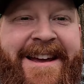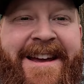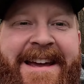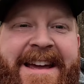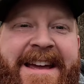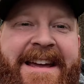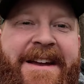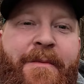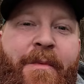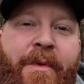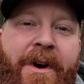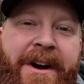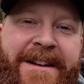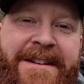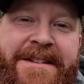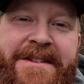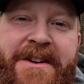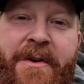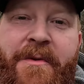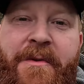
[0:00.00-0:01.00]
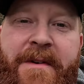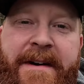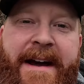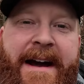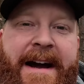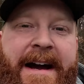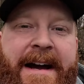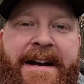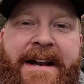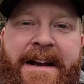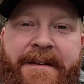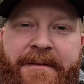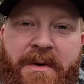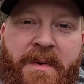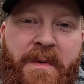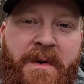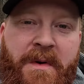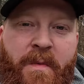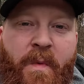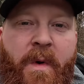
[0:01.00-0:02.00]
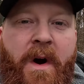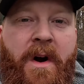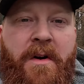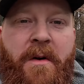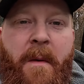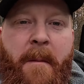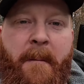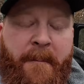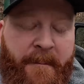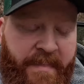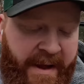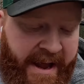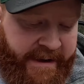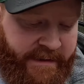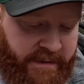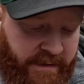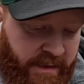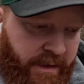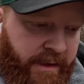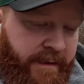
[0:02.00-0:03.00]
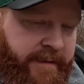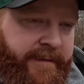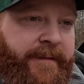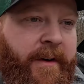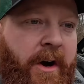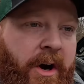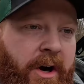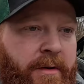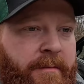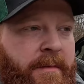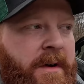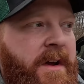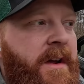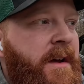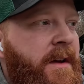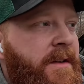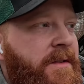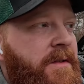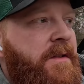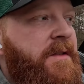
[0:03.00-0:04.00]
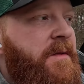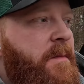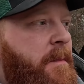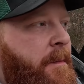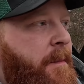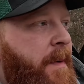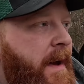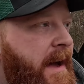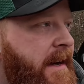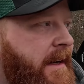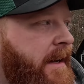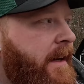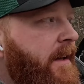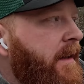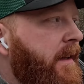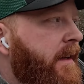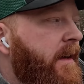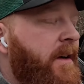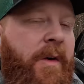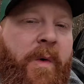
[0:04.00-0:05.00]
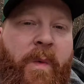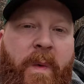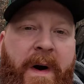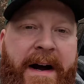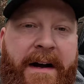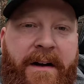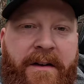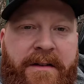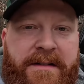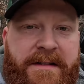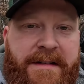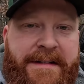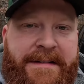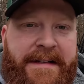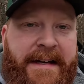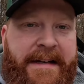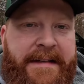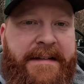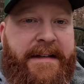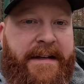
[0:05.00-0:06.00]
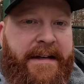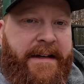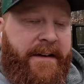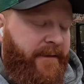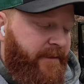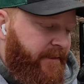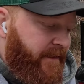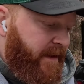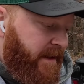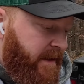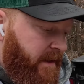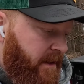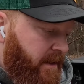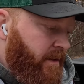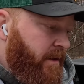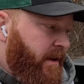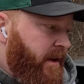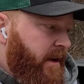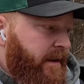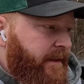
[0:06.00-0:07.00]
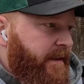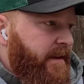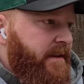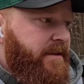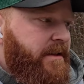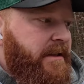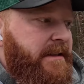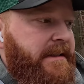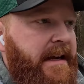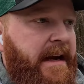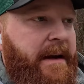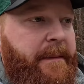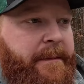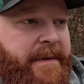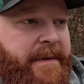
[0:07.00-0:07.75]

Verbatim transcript: Hey, what is going on everyone? Welcome back to the farm. So it's been a little while since I did a video. Things just got